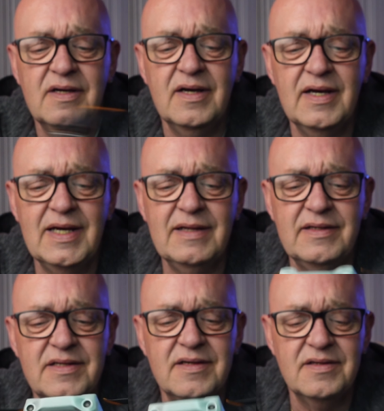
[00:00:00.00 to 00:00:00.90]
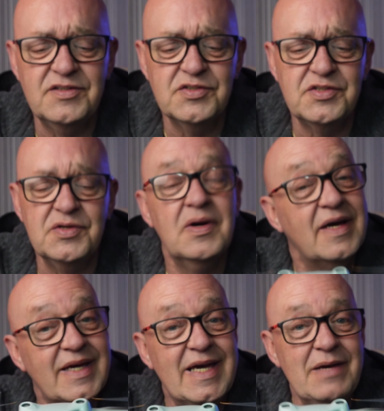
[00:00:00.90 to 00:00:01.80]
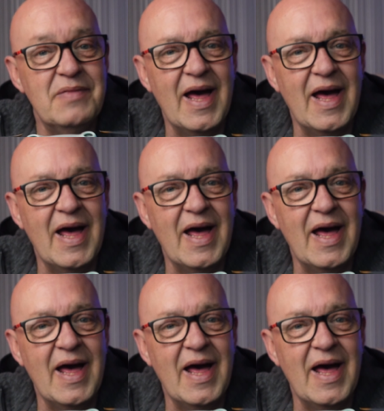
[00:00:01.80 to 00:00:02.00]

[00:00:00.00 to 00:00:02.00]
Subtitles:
and just to keep the